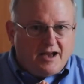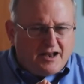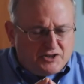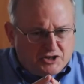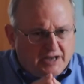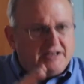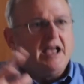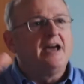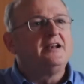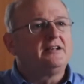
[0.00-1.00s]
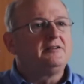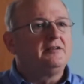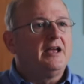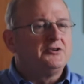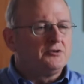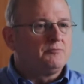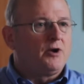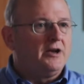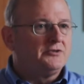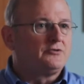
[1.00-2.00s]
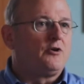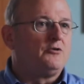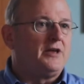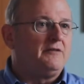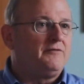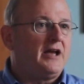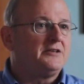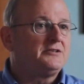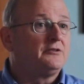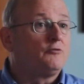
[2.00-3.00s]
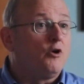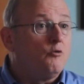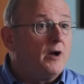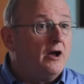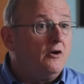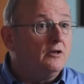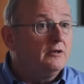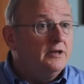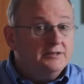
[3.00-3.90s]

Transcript: a gigantic enterprise grow that fast and grow well,